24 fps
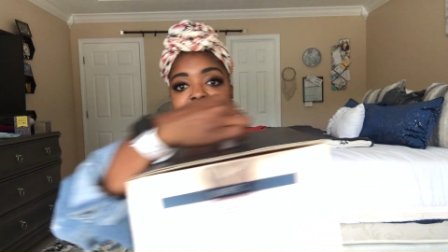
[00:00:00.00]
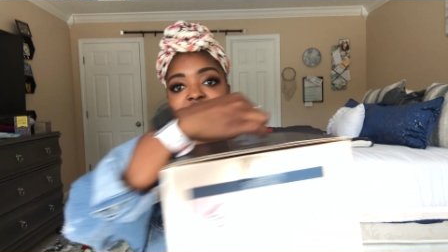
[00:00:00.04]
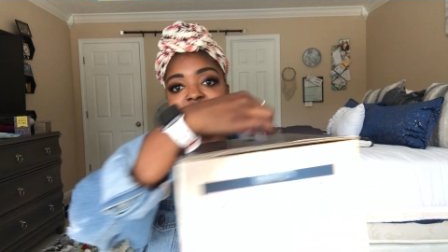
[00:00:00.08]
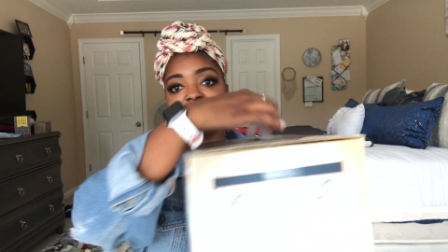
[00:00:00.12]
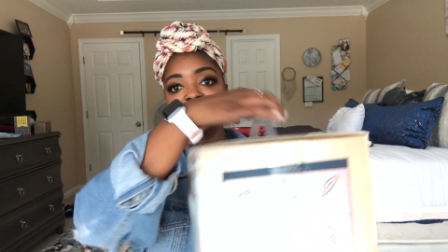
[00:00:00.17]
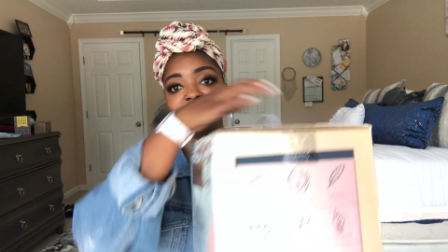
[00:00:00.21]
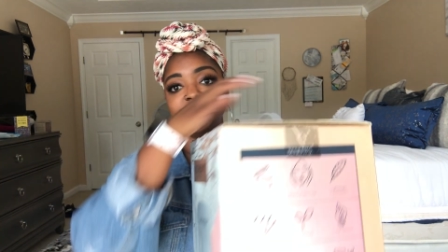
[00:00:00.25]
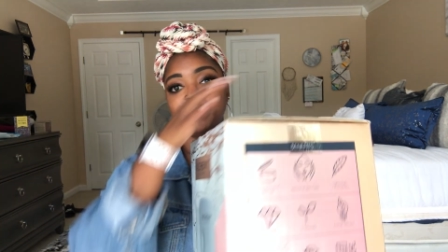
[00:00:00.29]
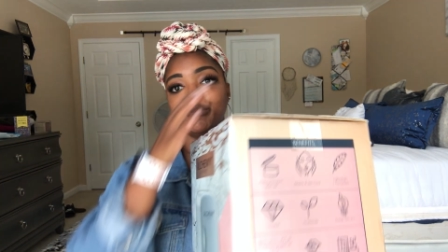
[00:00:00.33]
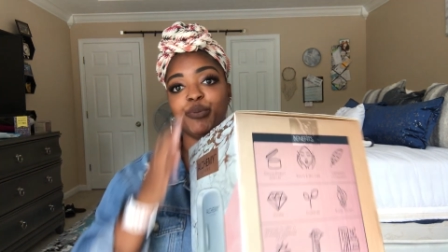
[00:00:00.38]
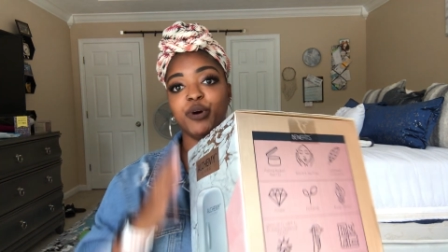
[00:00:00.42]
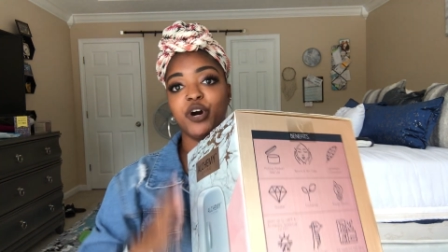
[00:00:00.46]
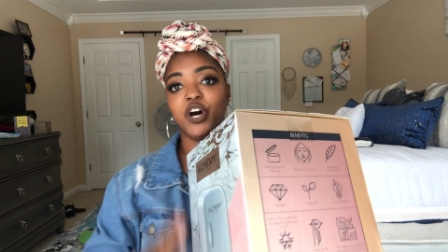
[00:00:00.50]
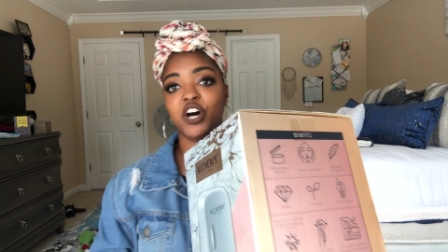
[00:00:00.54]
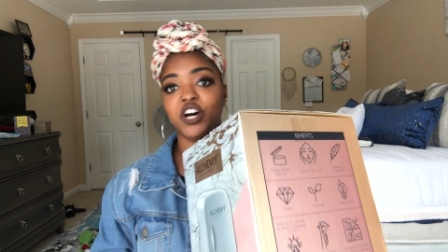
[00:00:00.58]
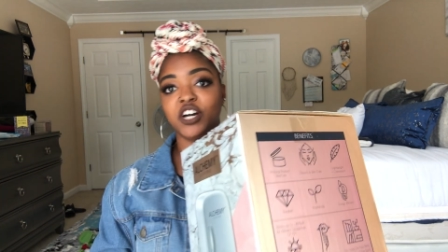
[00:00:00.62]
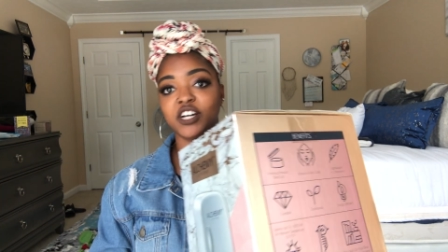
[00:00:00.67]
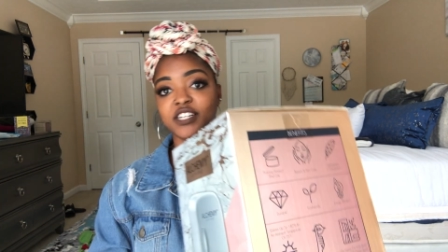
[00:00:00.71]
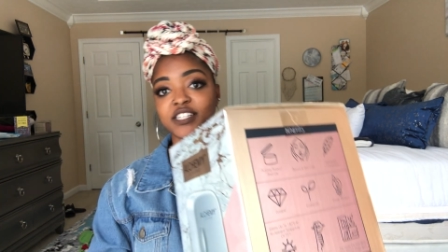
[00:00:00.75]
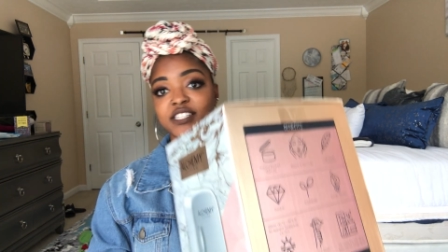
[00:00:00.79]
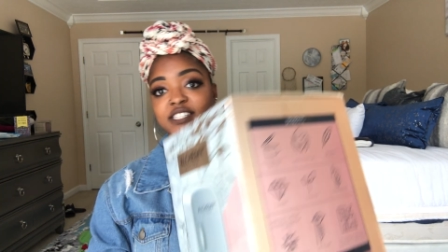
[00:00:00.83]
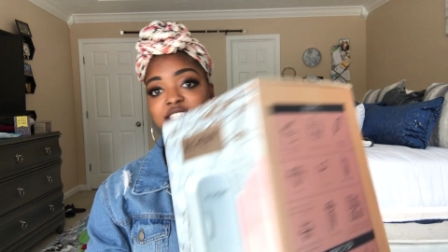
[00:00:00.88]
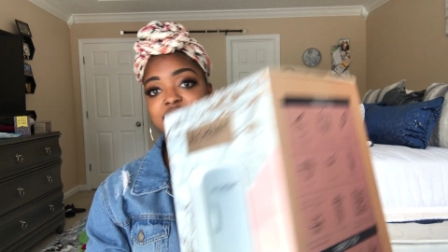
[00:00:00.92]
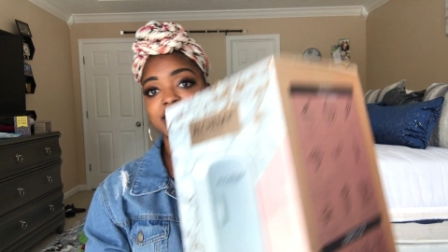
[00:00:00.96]
this
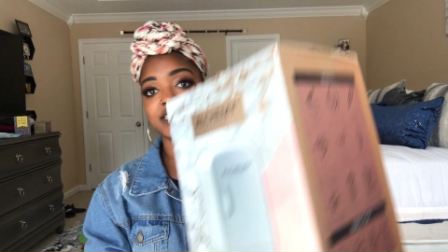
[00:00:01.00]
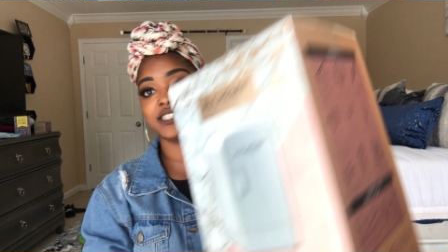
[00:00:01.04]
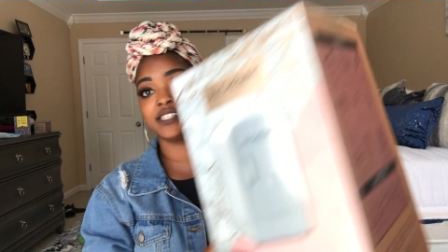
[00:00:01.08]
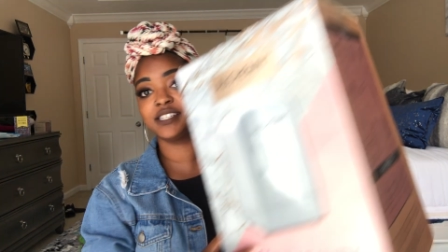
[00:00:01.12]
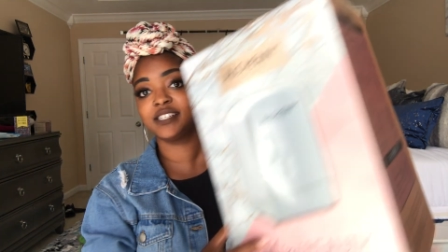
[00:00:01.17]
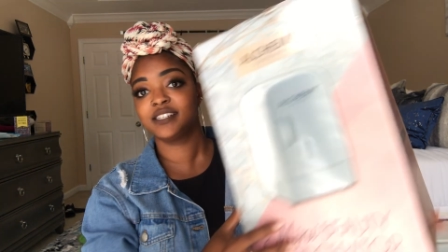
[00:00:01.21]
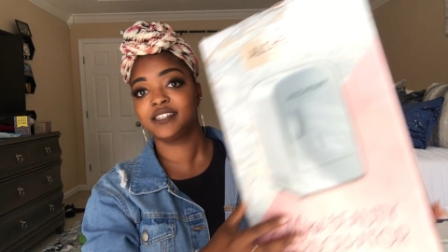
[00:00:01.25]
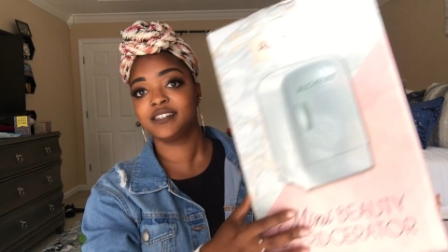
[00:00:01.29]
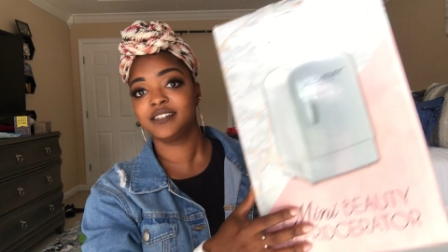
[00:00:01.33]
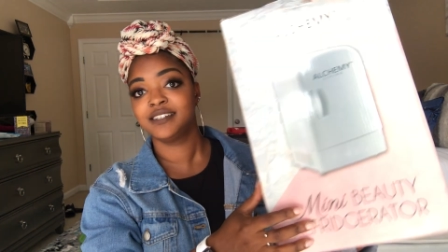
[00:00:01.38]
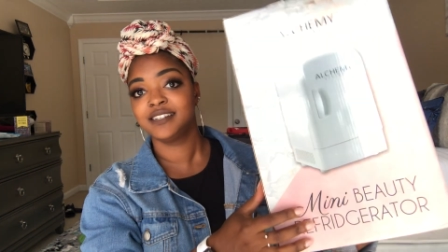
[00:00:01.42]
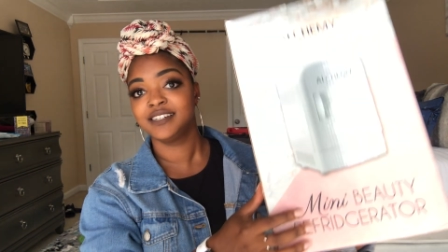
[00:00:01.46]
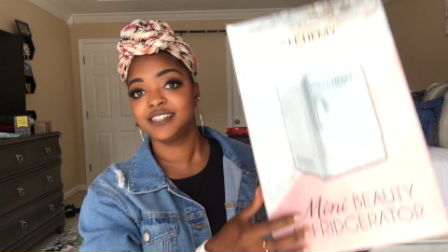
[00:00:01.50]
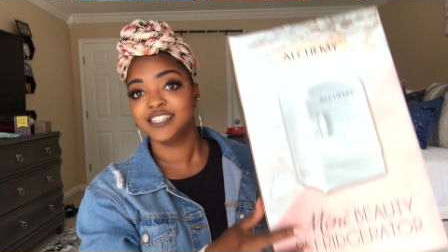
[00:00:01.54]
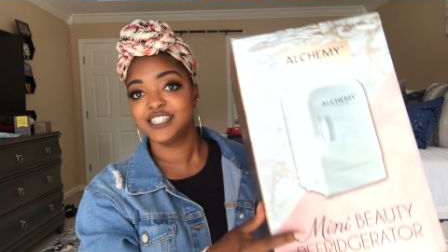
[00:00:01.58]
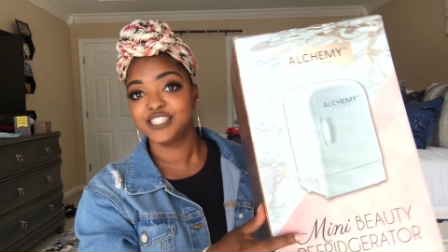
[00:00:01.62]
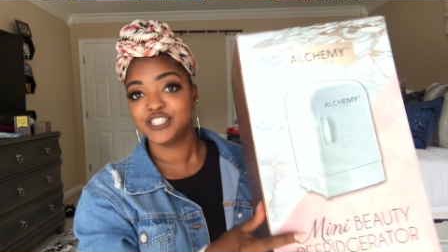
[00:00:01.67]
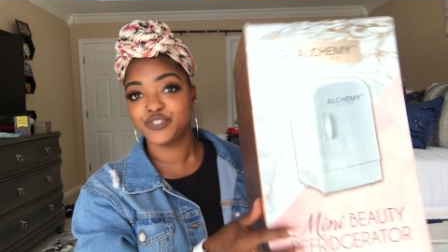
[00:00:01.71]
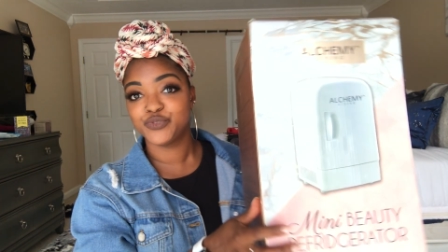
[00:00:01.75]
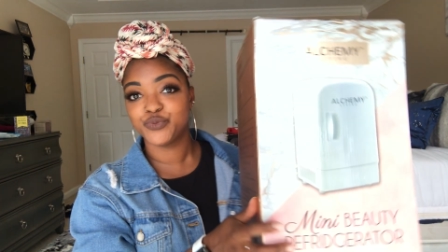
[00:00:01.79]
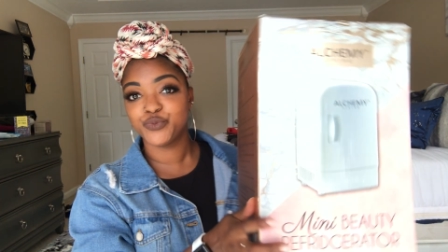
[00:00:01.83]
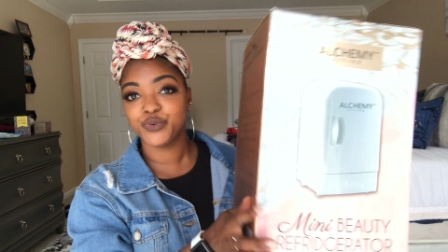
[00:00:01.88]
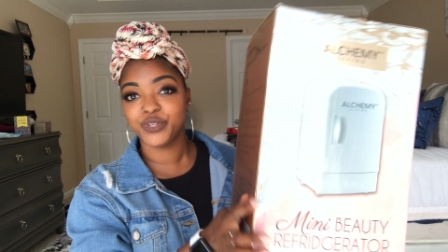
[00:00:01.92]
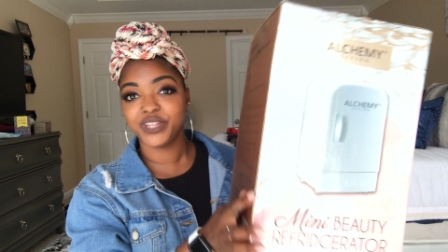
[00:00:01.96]
box.
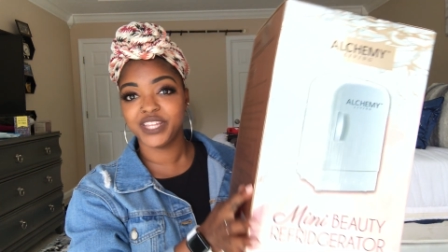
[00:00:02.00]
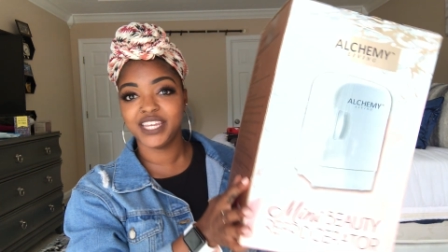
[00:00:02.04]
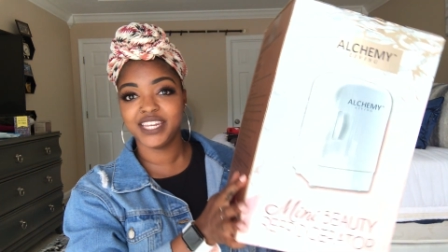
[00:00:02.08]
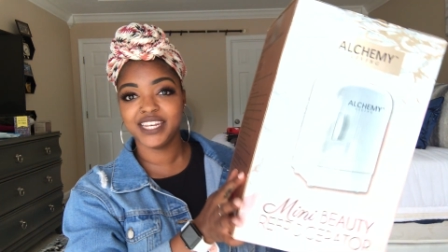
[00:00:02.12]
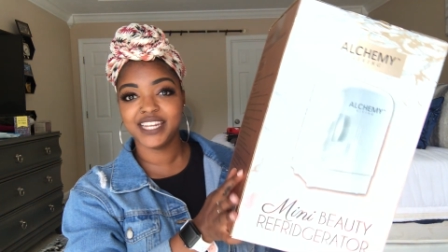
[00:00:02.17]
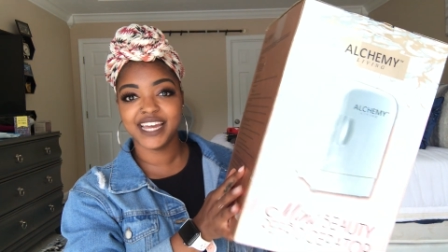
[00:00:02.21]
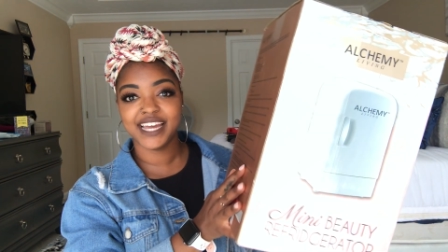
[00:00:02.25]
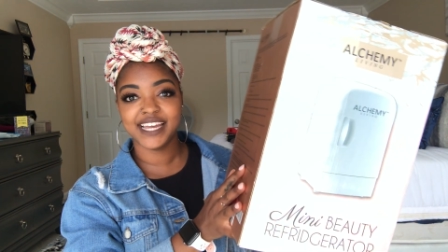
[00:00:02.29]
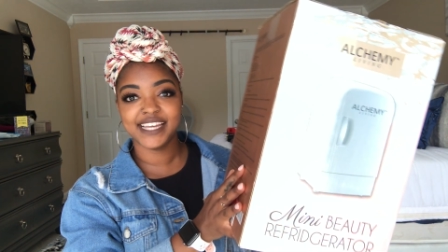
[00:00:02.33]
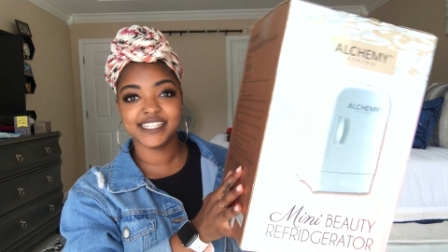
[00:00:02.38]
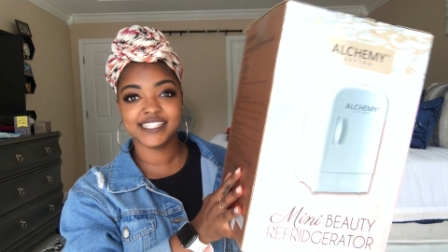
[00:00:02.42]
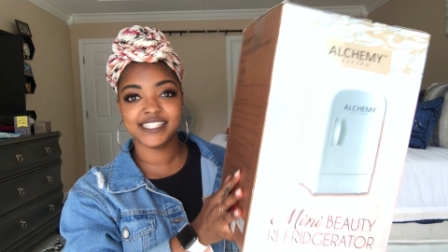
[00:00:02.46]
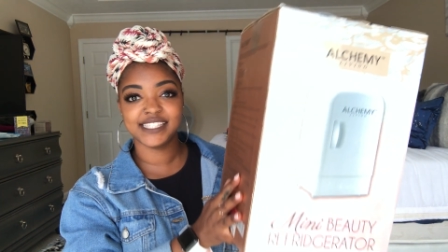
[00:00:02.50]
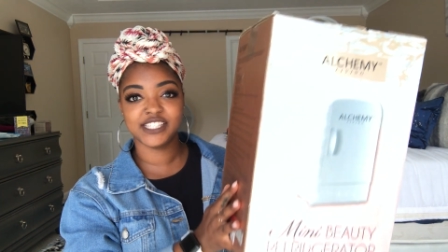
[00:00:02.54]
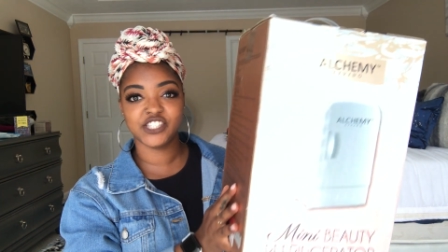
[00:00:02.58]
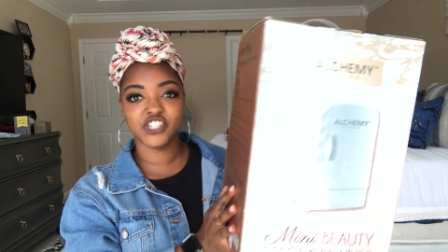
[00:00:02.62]
Really nice,